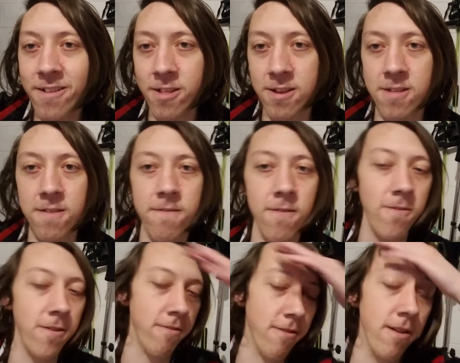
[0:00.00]
their
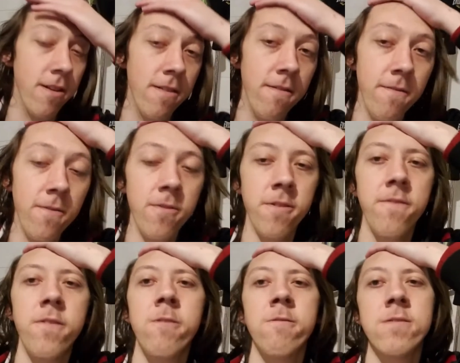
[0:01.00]
folding
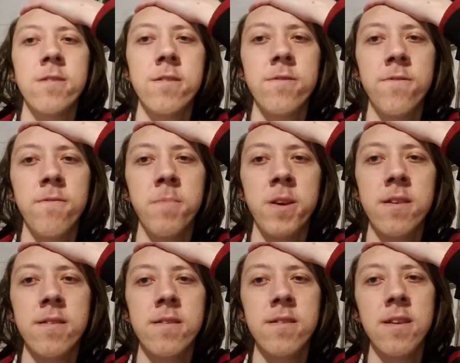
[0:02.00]
frequency goes from like
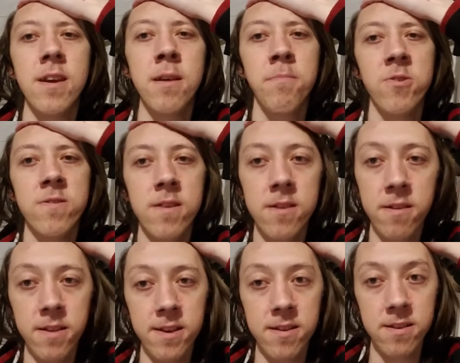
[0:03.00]
68% to
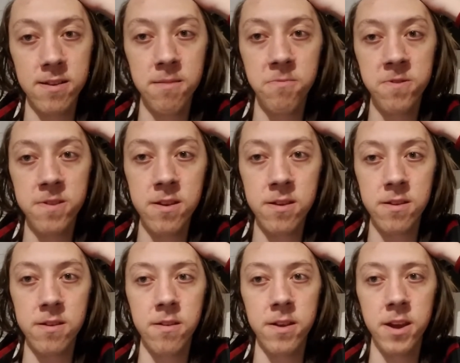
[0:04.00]
like 60%.
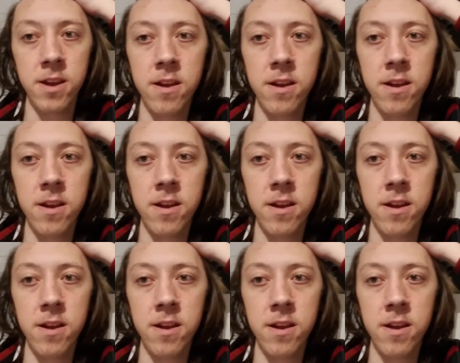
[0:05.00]
So like